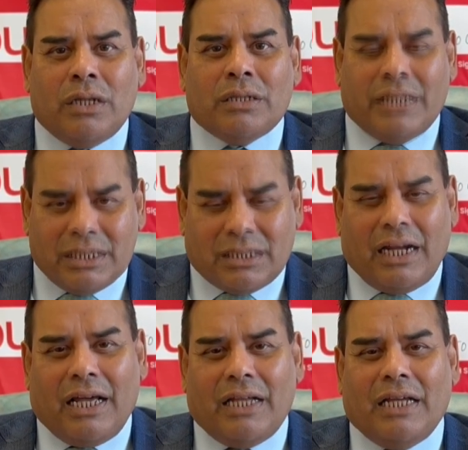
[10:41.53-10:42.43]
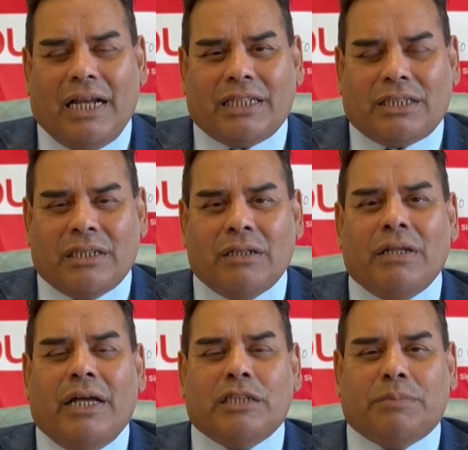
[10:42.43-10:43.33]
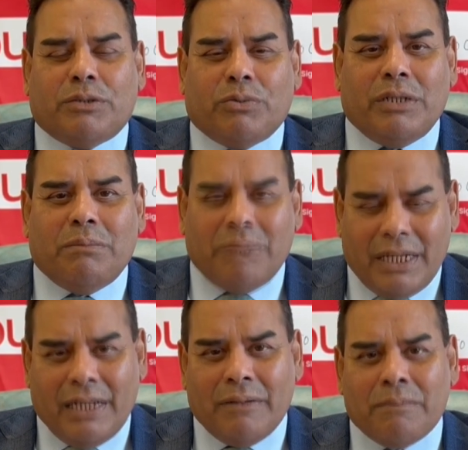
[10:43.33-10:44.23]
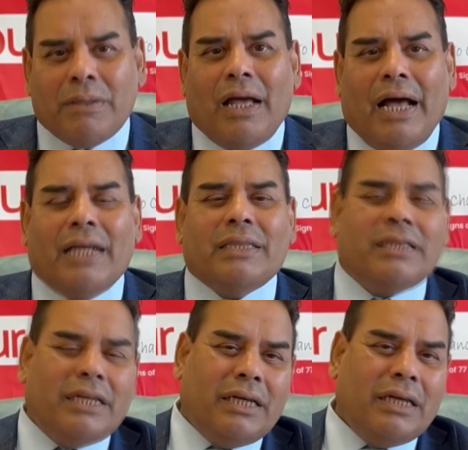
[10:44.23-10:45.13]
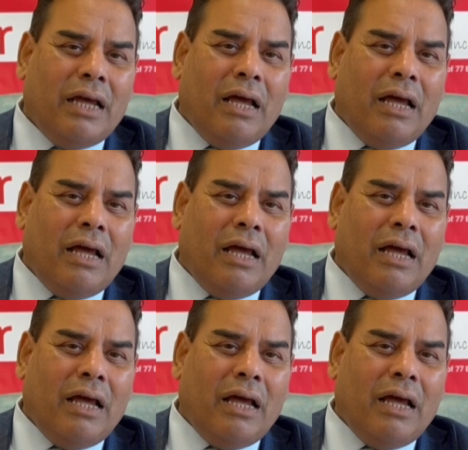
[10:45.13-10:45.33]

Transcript: This election is between me and the